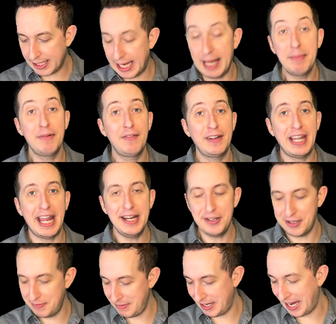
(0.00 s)

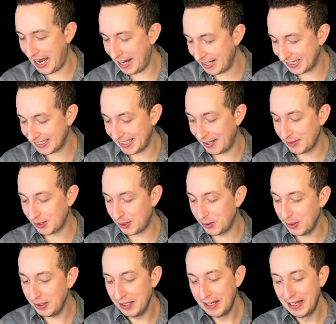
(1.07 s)
Gamification mechanics sounds
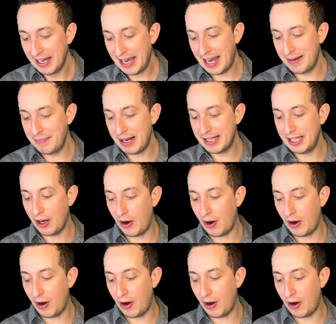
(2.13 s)
cool, and make the